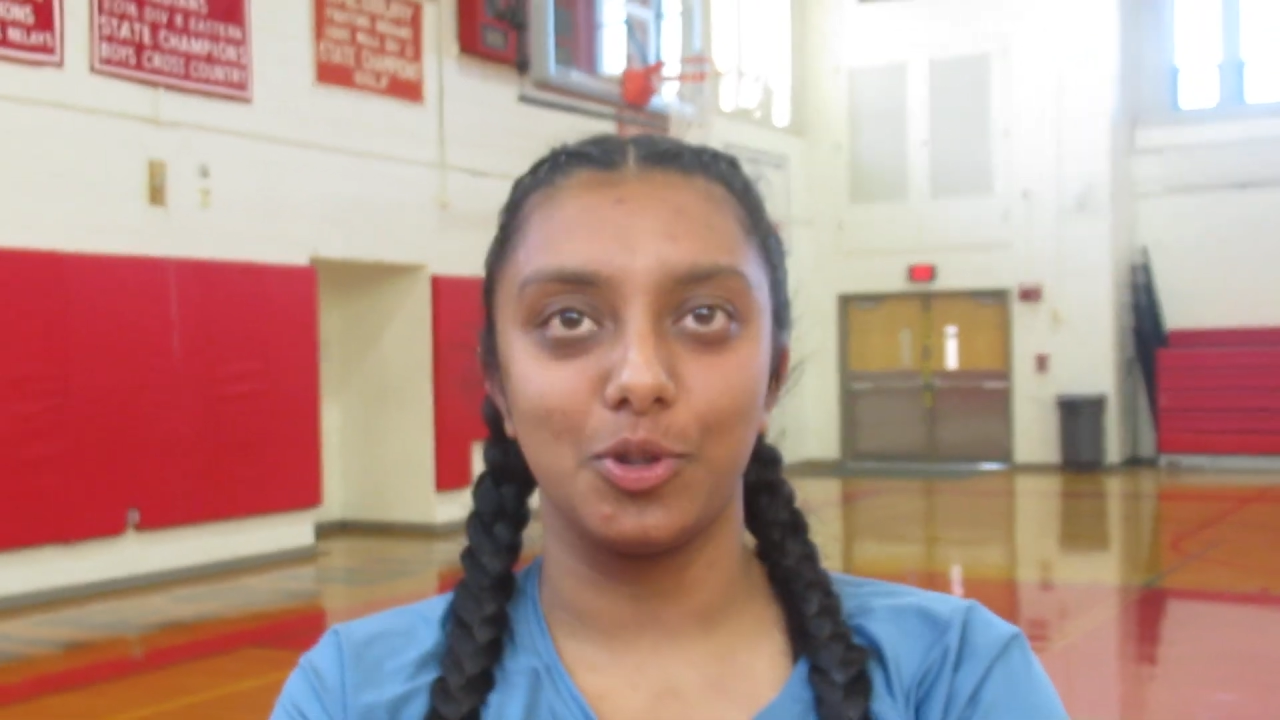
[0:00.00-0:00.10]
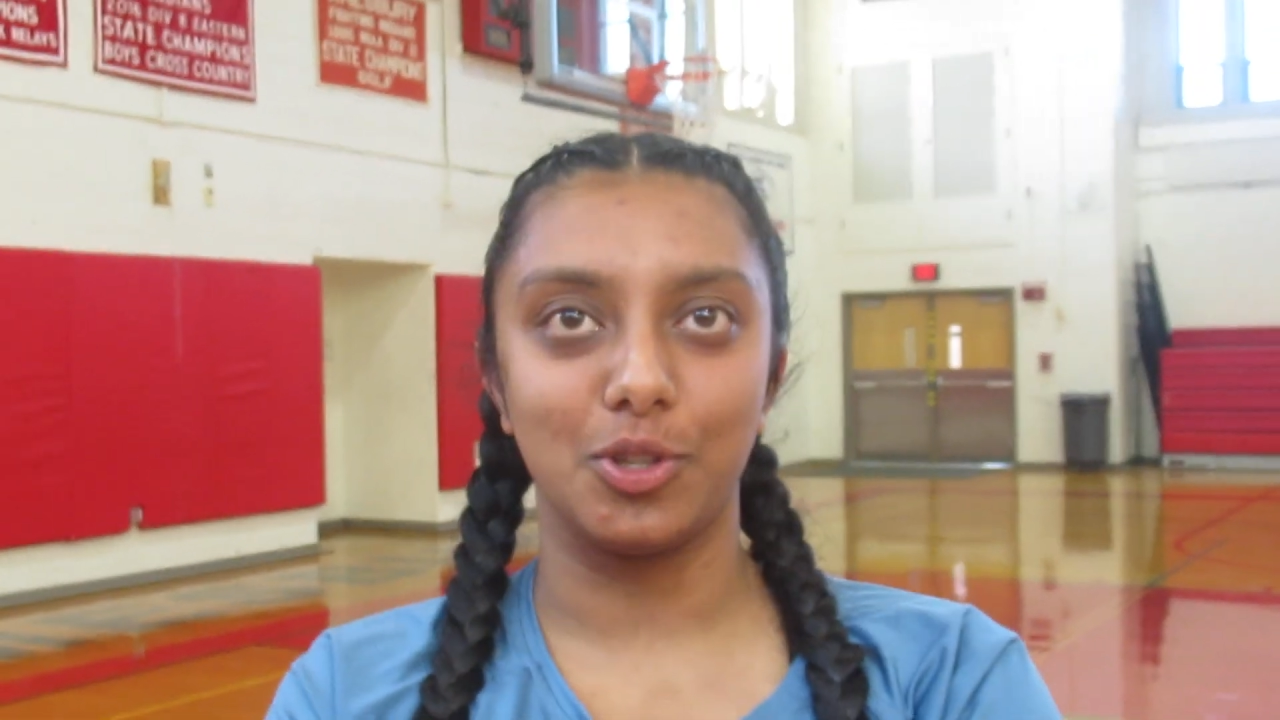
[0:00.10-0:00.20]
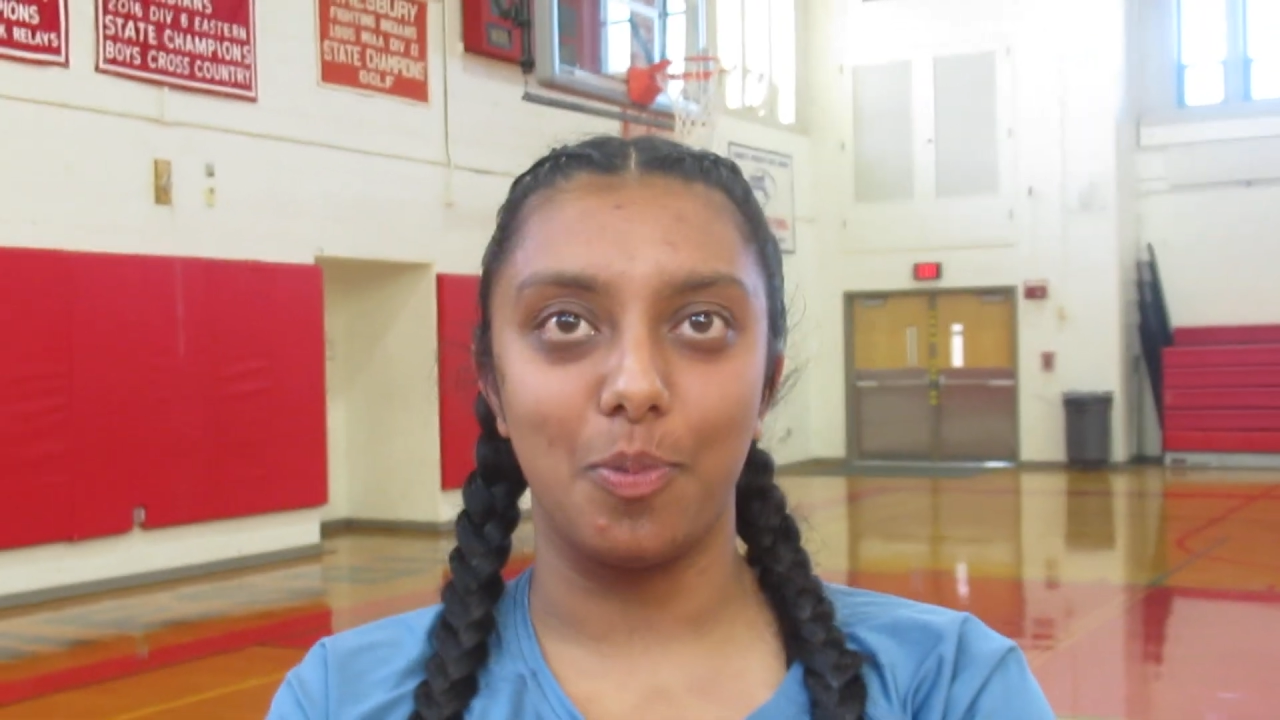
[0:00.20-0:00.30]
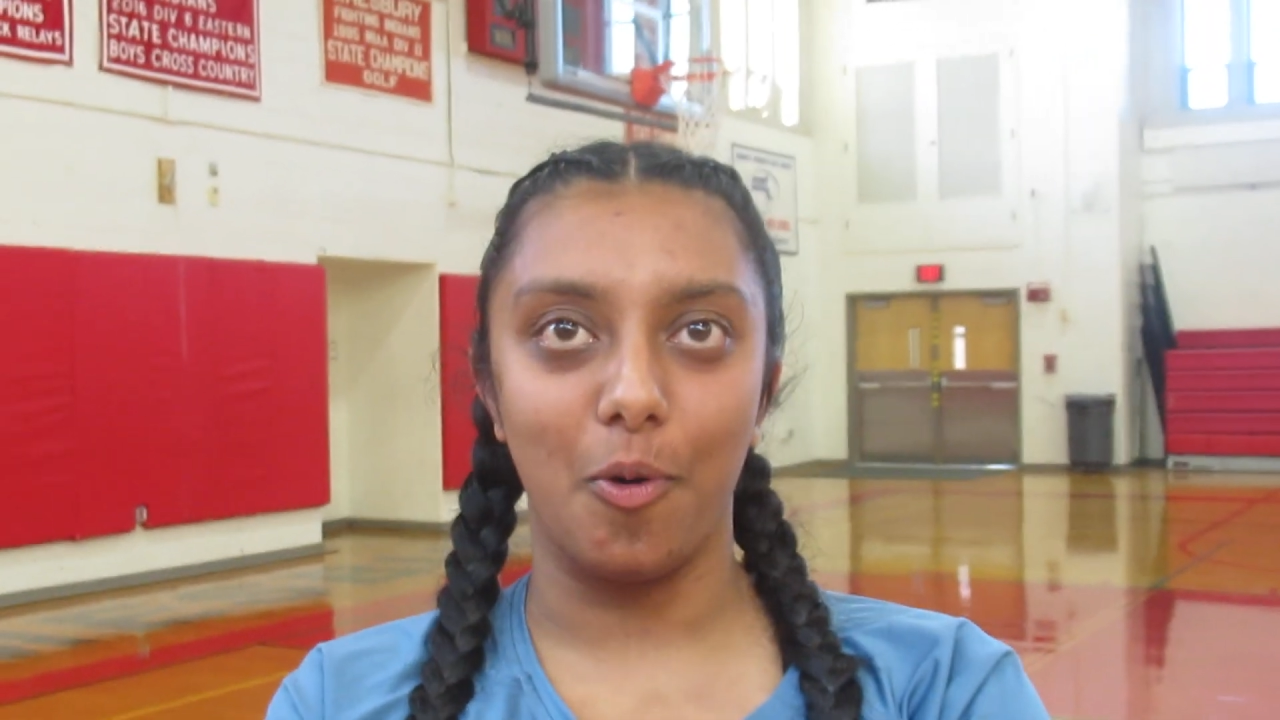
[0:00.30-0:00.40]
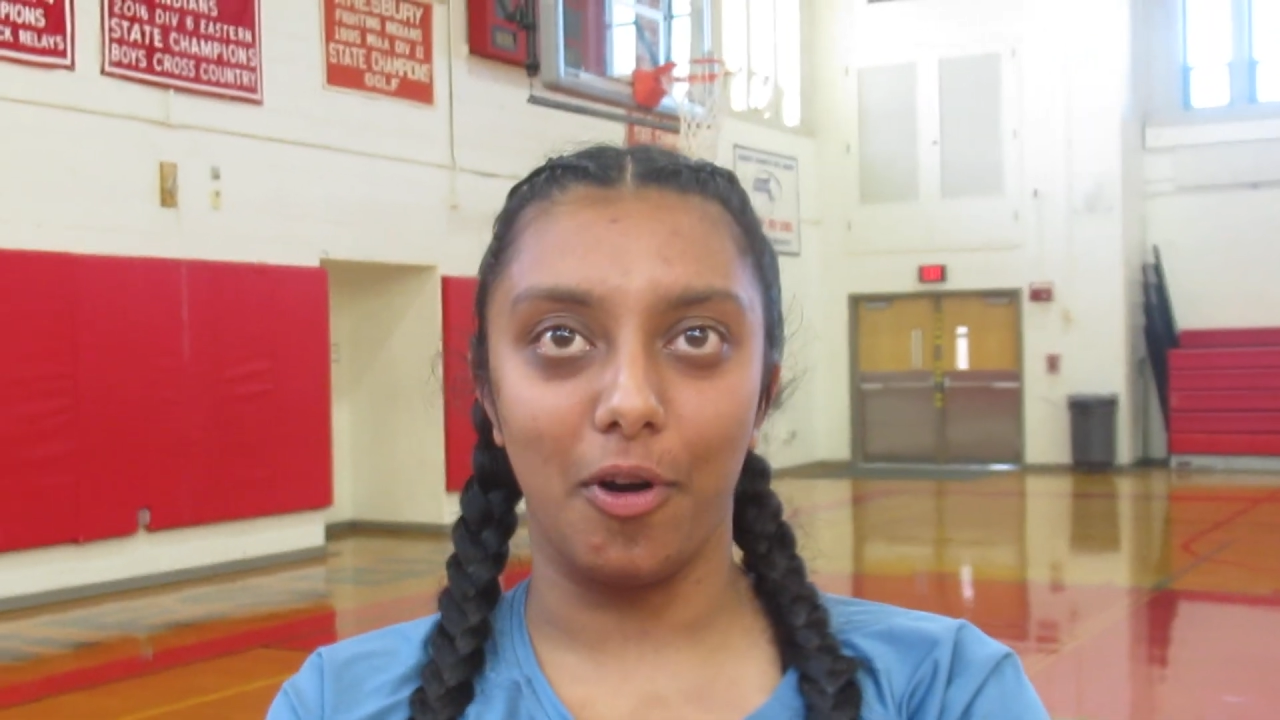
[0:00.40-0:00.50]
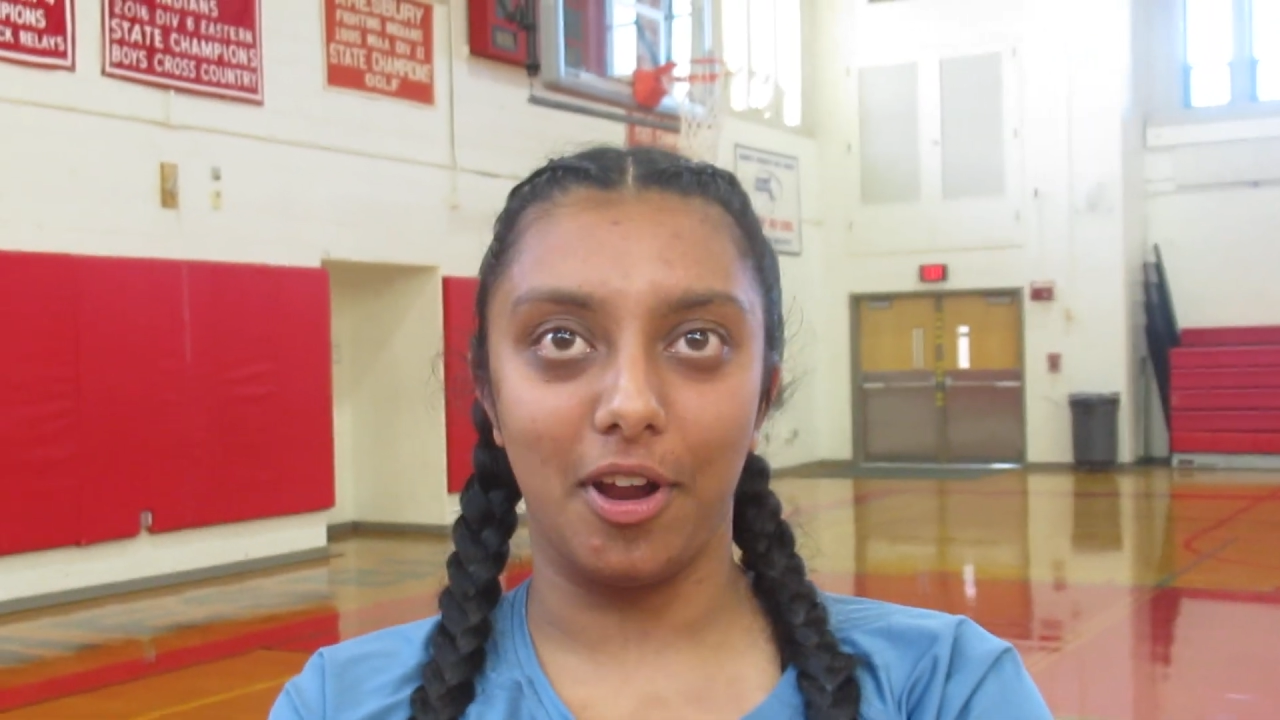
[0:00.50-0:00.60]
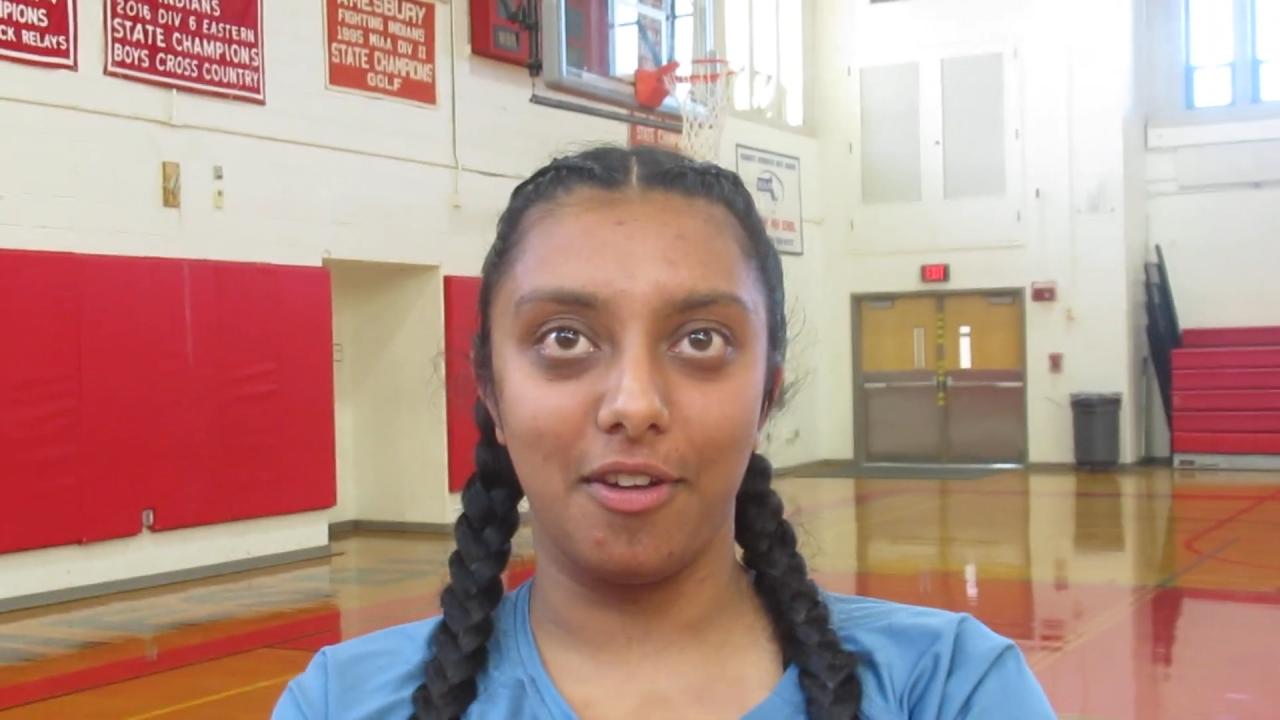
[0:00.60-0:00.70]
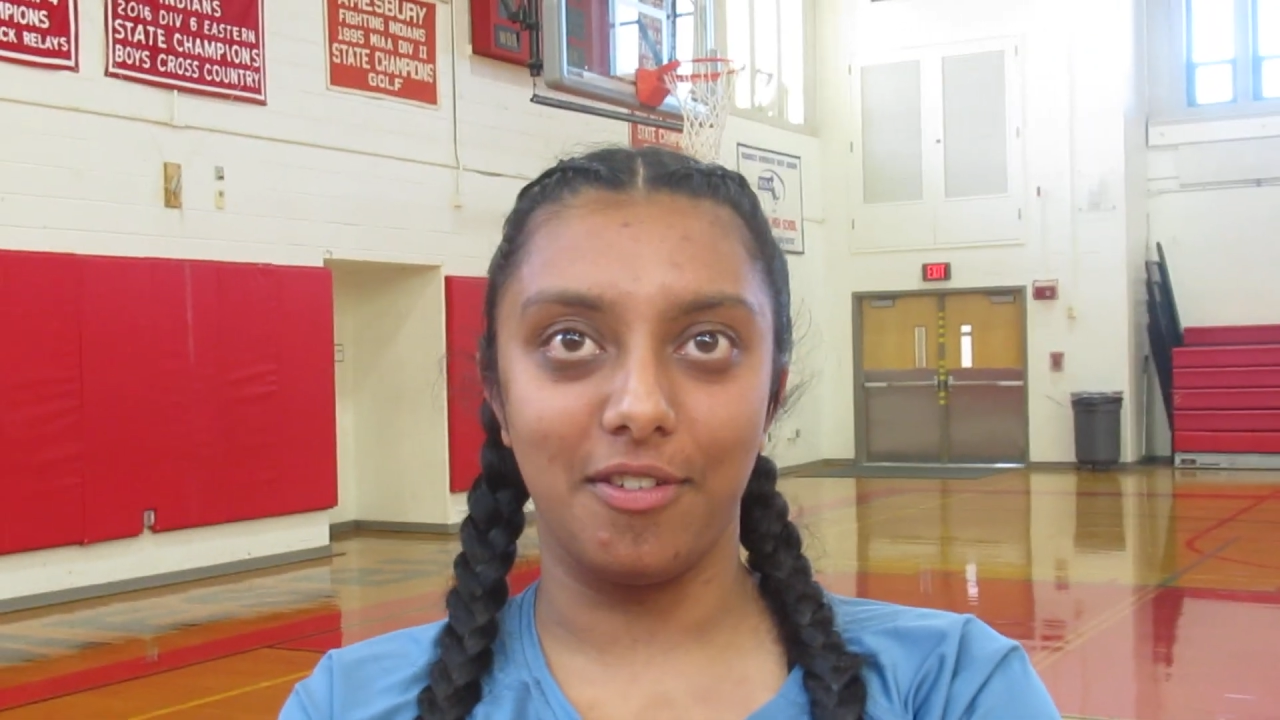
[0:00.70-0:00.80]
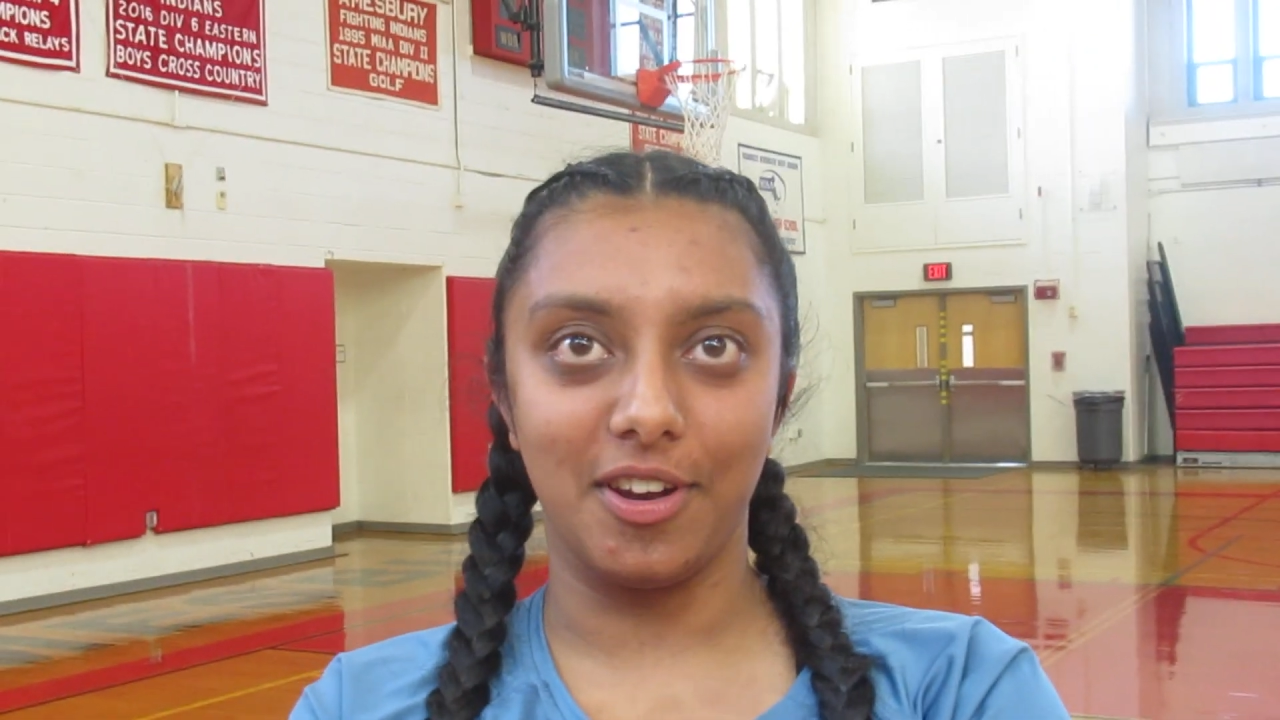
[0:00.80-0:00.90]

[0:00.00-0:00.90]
supportive,